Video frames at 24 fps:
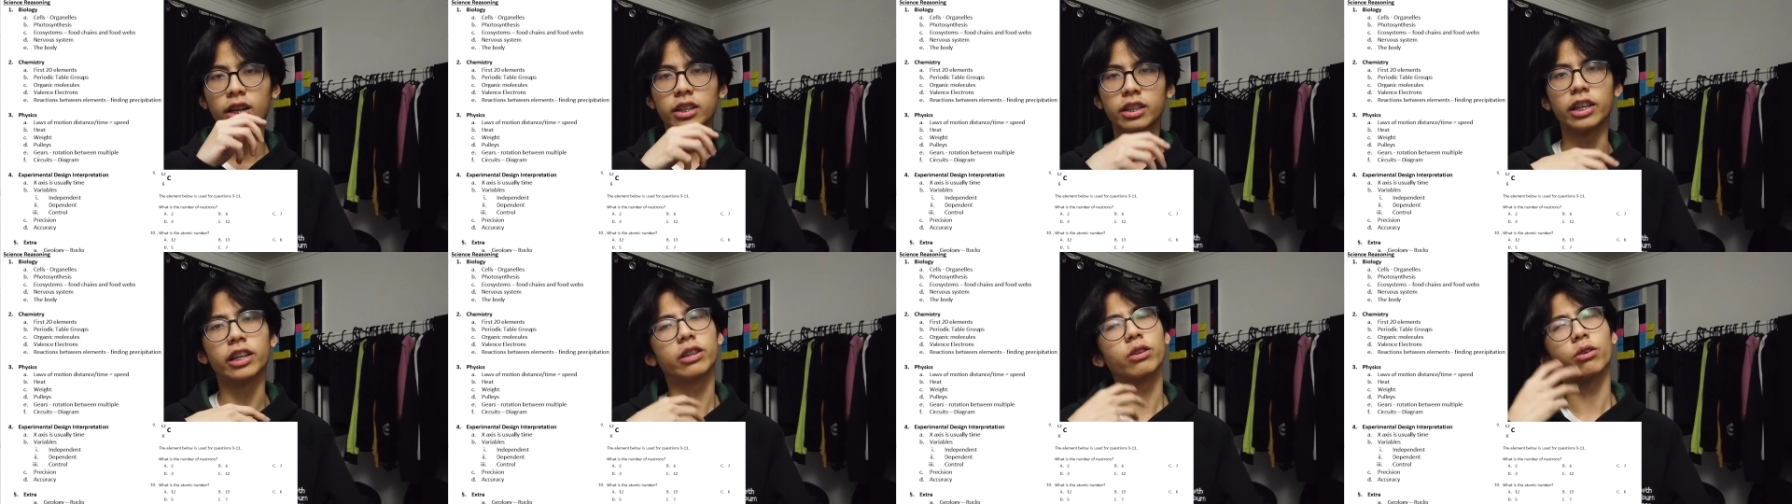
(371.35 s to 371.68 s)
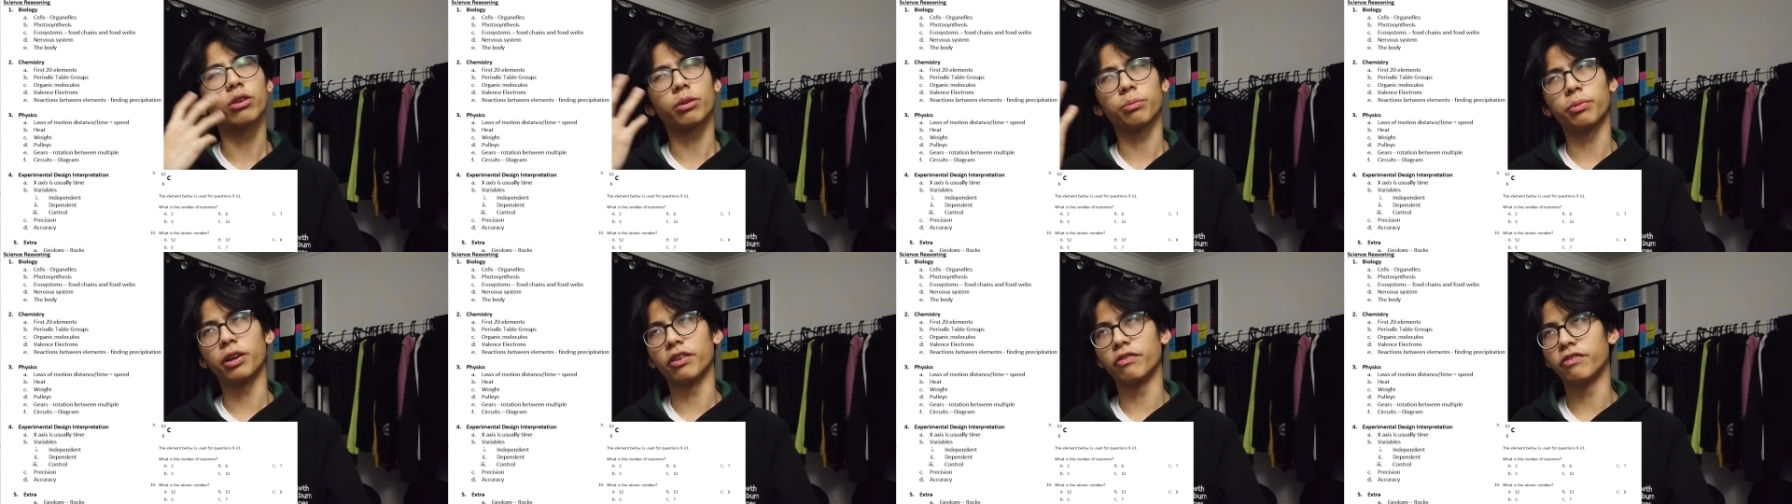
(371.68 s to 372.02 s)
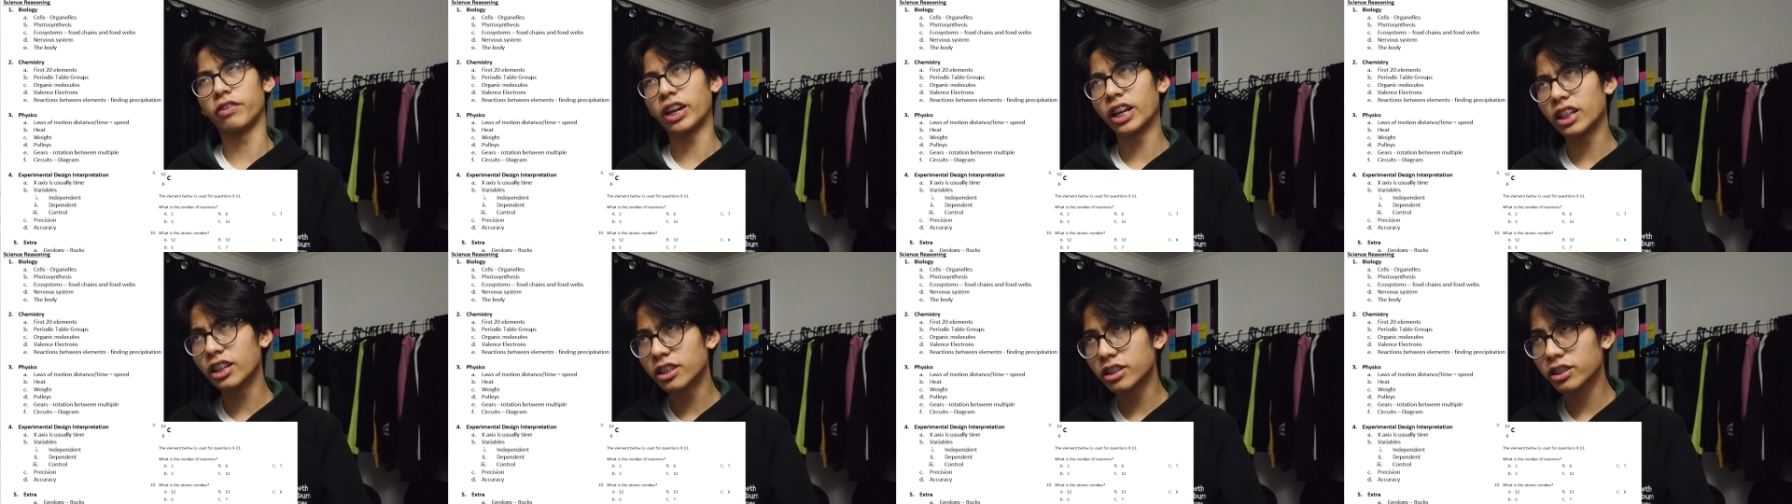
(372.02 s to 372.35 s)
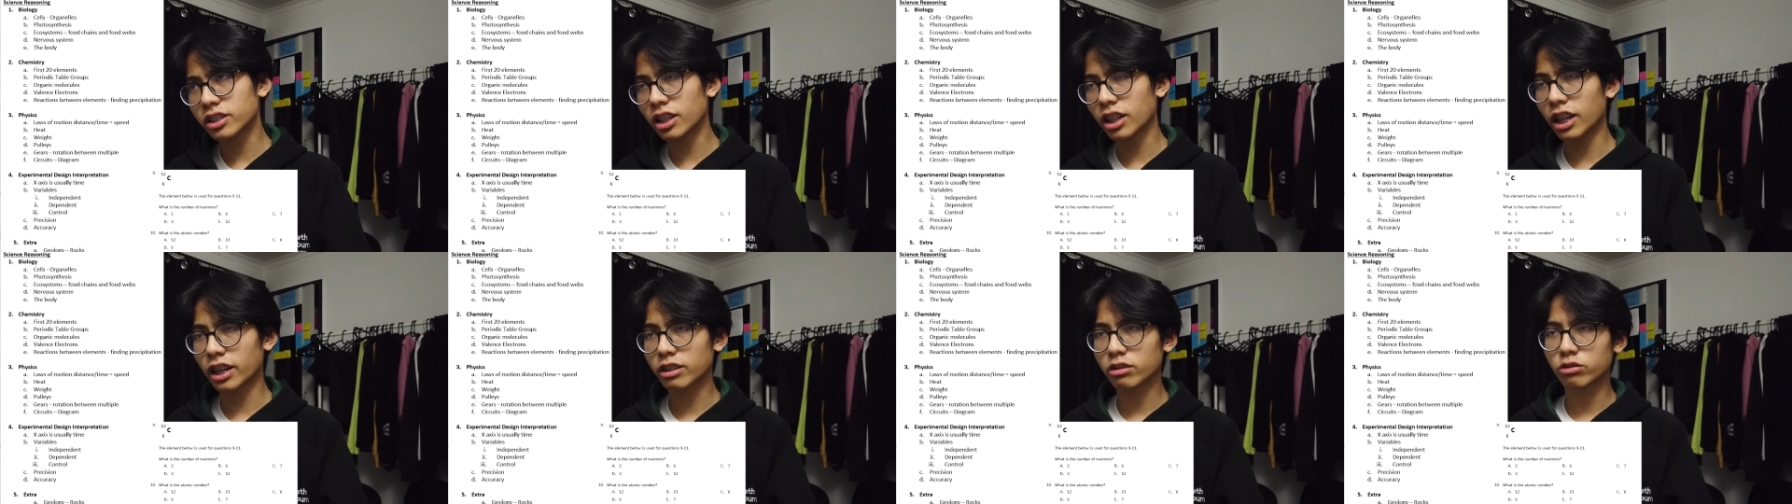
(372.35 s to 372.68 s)
They talk about
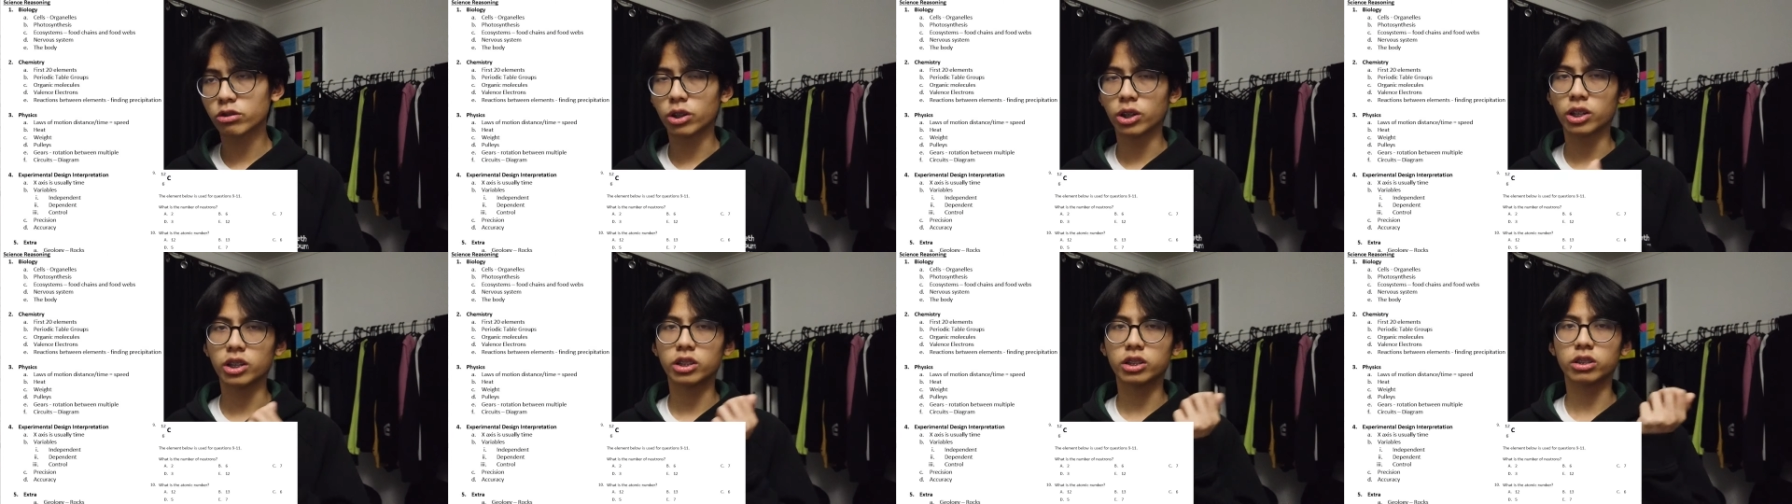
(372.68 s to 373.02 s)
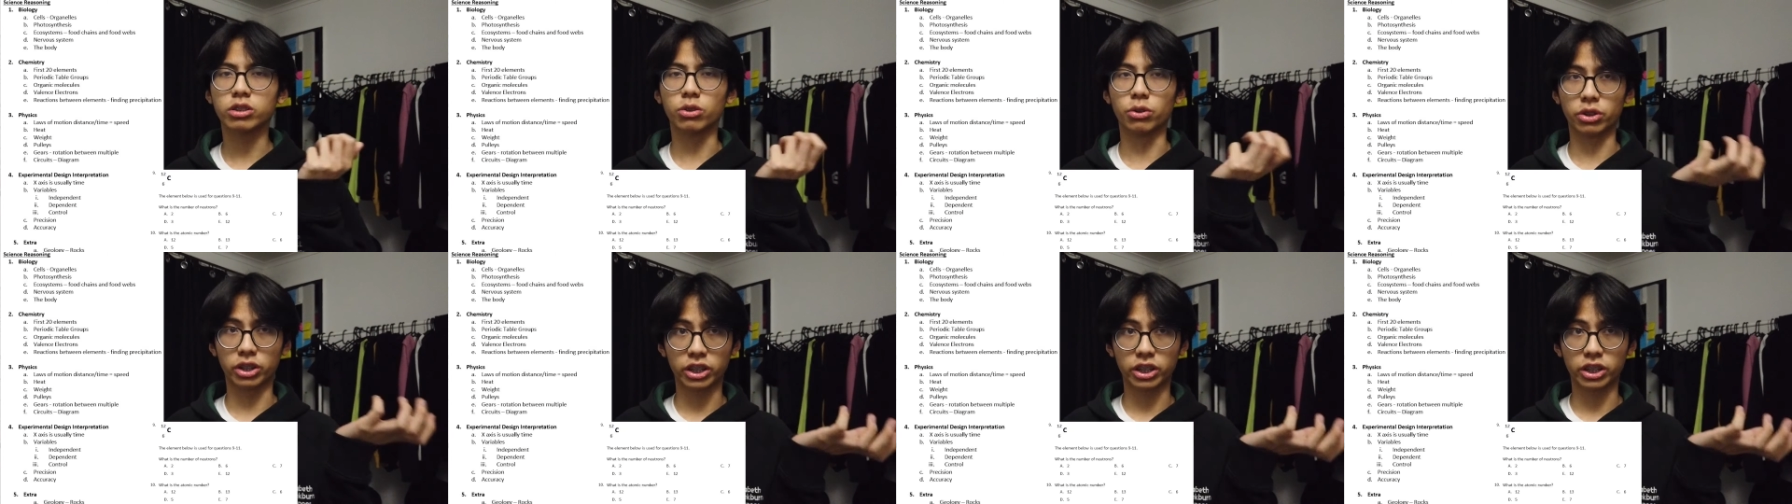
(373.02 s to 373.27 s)
valence electrons,